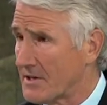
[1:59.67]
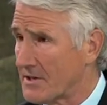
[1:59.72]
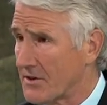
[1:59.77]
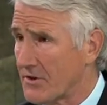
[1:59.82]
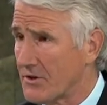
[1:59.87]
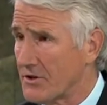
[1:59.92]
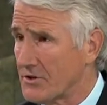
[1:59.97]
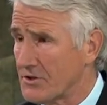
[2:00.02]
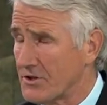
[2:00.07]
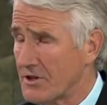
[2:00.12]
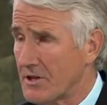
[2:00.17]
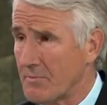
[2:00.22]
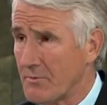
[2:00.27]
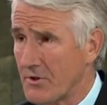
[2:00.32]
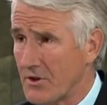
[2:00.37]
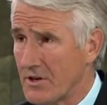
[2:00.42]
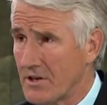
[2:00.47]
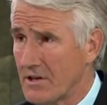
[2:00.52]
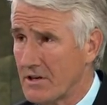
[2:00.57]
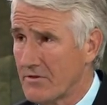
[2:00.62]
decision
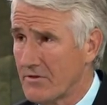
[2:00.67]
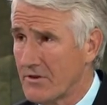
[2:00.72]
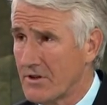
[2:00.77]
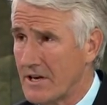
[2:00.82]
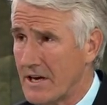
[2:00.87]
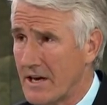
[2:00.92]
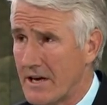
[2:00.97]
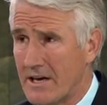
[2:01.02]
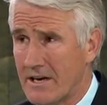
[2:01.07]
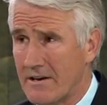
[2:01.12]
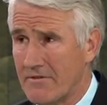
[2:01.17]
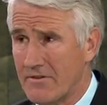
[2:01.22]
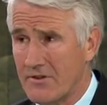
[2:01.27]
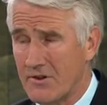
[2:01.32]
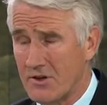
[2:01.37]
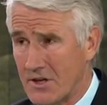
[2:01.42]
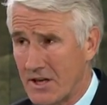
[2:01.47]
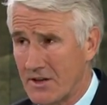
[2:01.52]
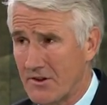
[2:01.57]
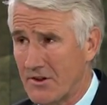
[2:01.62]
themselves, and if
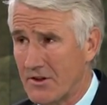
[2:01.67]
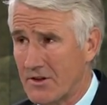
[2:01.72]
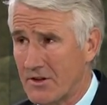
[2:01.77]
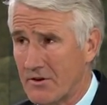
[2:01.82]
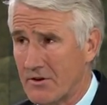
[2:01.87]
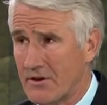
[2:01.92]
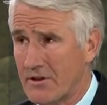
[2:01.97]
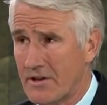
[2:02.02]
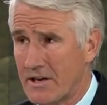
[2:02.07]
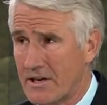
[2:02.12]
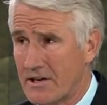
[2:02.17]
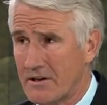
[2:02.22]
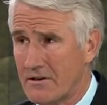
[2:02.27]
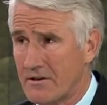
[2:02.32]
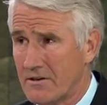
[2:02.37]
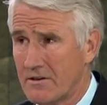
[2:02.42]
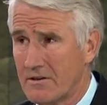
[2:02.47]
it's necessary, they can